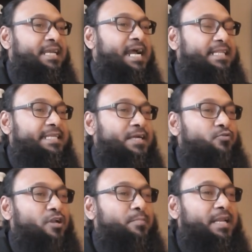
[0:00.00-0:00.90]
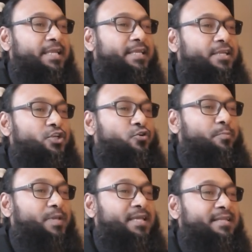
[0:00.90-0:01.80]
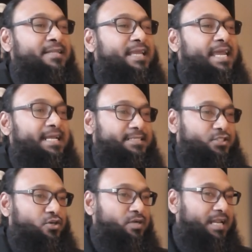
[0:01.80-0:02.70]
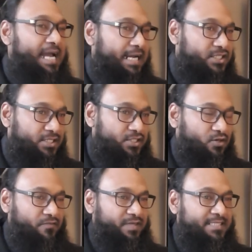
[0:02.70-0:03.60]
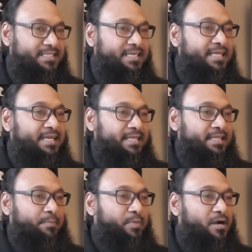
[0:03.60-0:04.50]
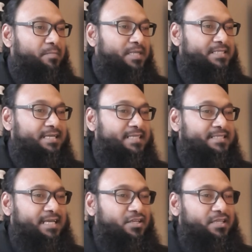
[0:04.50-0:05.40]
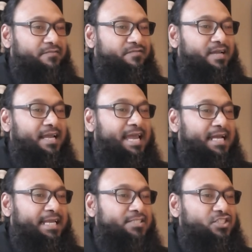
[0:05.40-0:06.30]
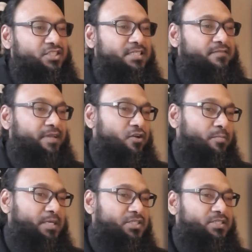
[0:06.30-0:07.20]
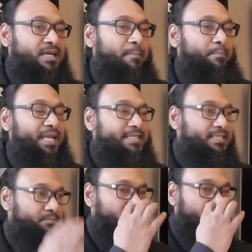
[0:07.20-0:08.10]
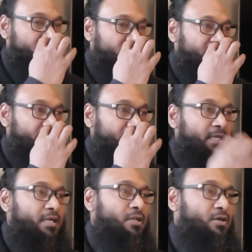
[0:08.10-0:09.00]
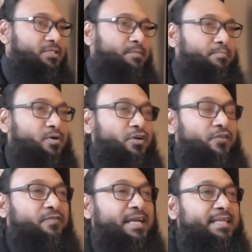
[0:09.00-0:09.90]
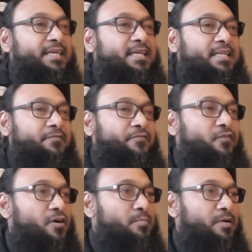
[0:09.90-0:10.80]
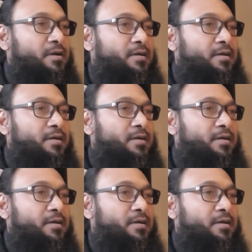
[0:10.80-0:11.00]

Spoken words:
and they are run by the European External Action Service. The departments and executive agencies of the commissions are based in Brussels and Luxembourg. You find the former